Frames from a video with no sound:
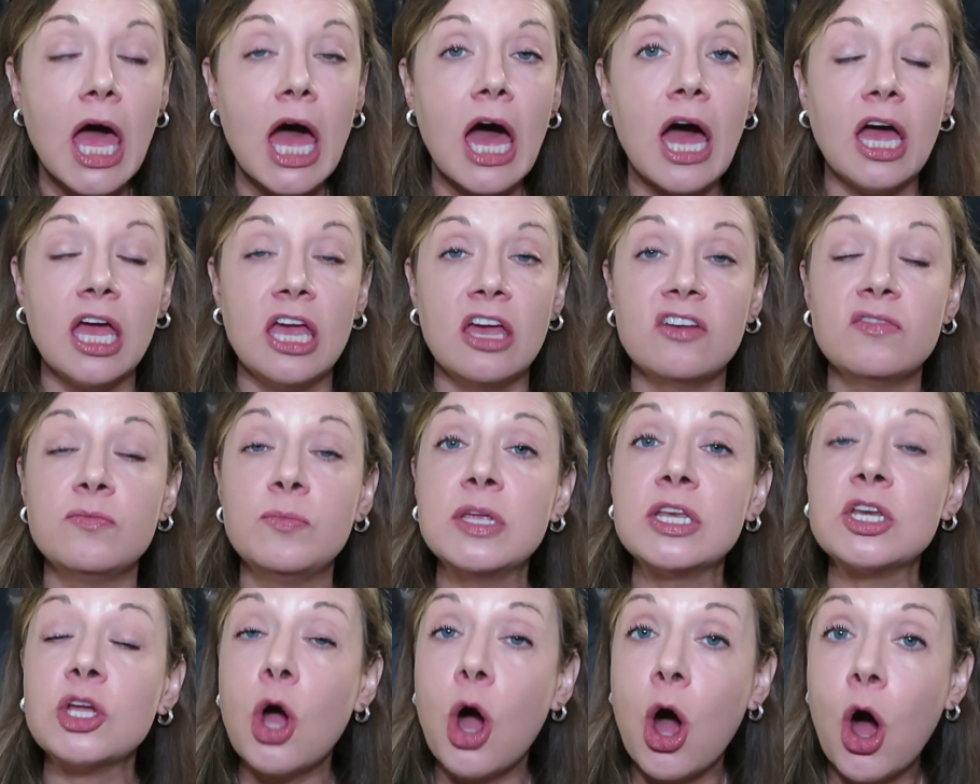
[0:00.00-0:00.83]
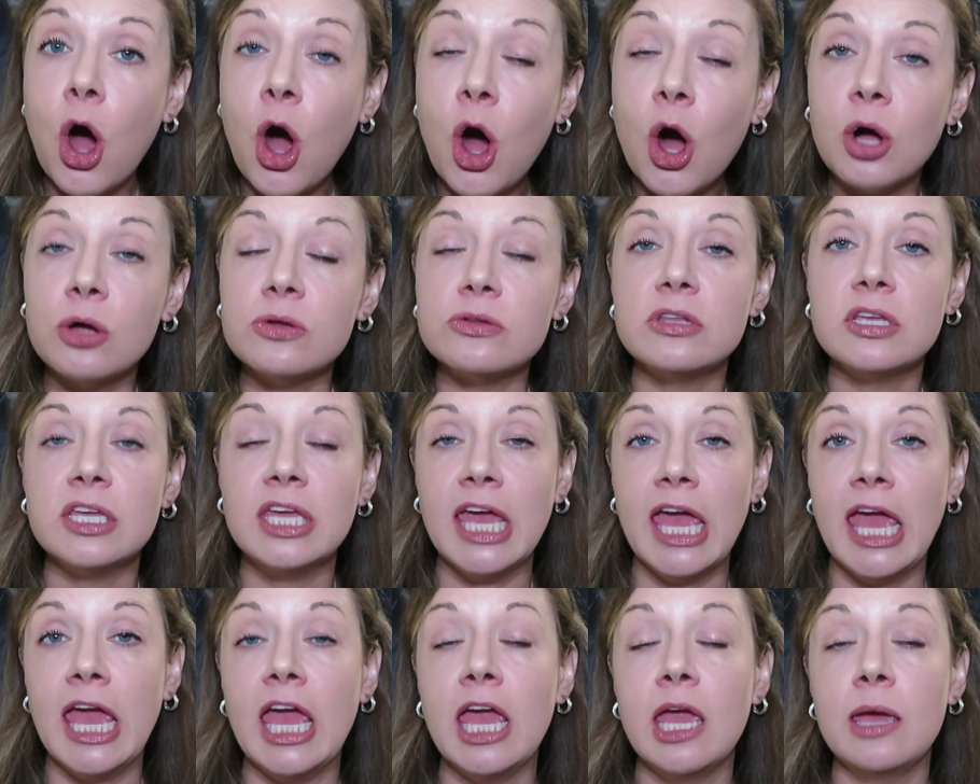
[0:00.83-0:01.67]
I have been called
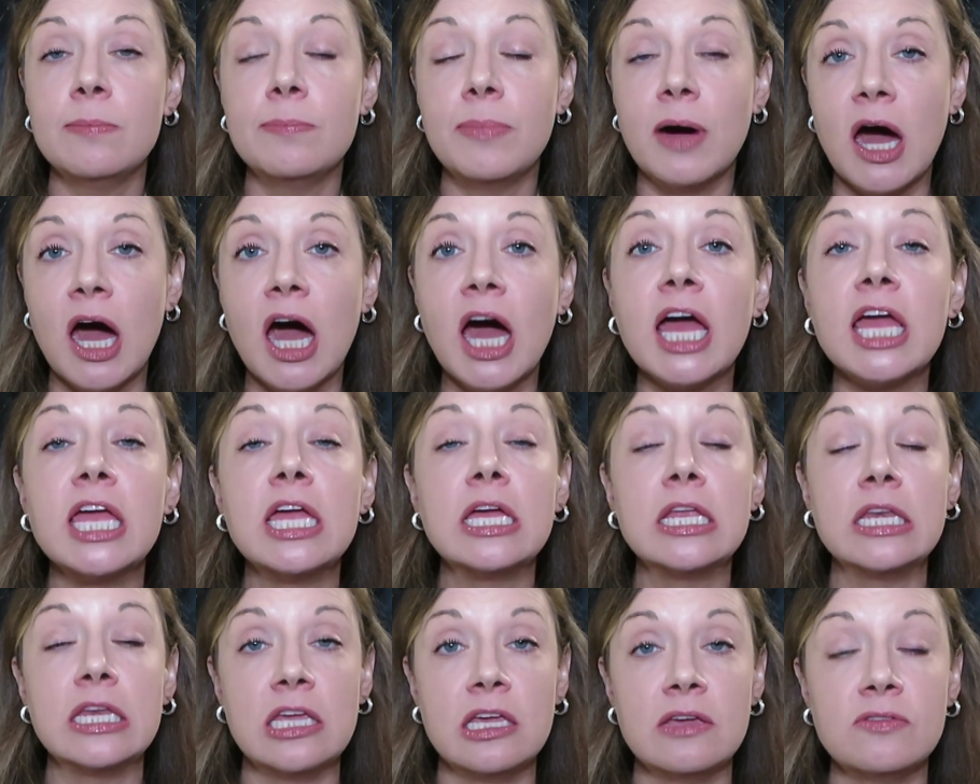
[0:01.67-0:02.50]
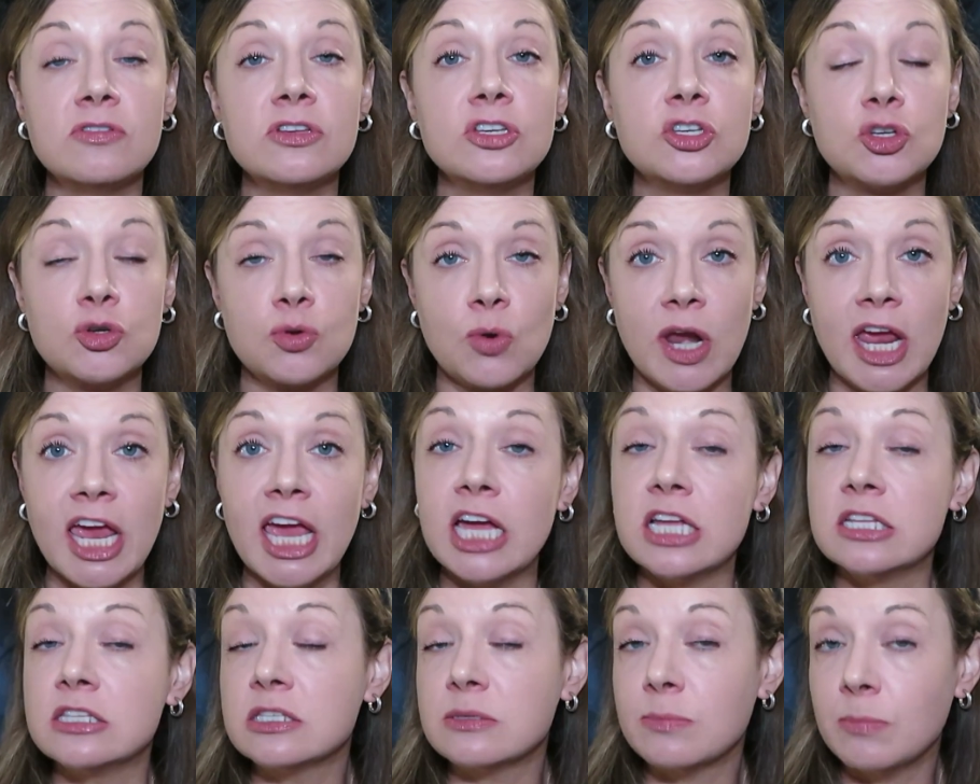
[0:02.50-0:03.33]
gay, bi, and even
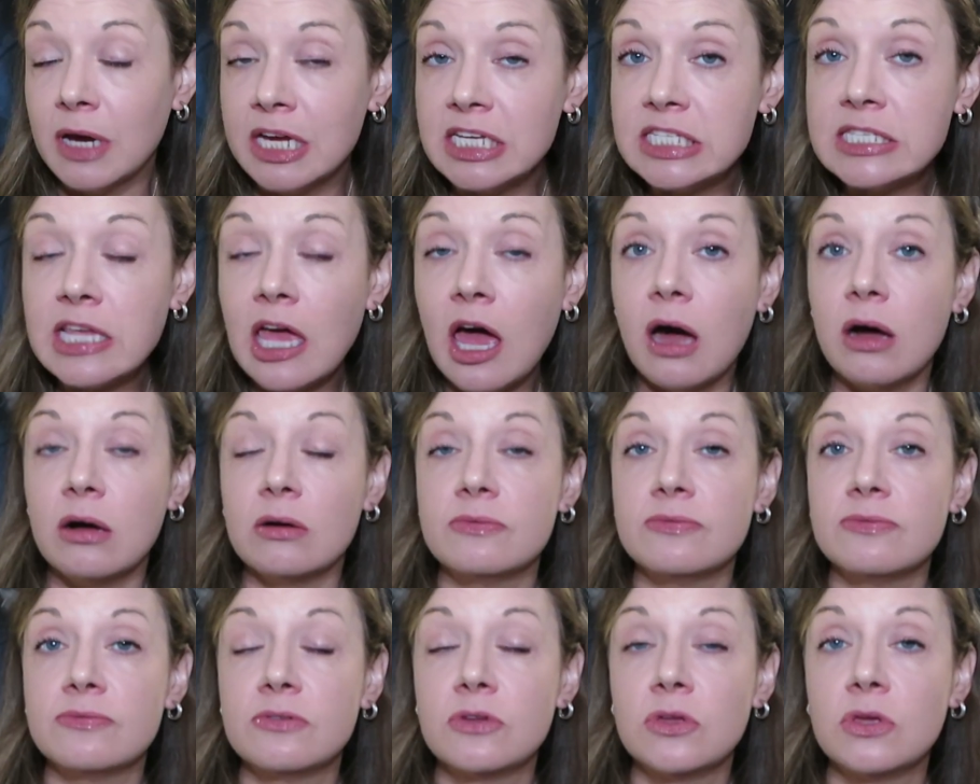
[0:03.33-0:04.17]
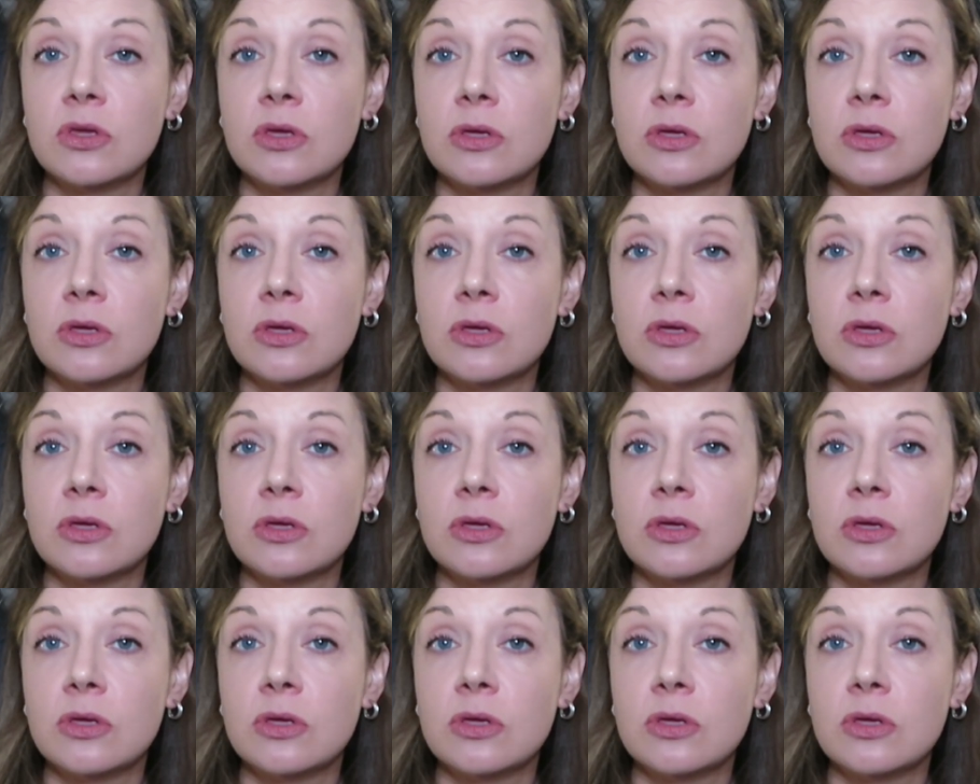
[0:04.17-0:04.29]
trans myself.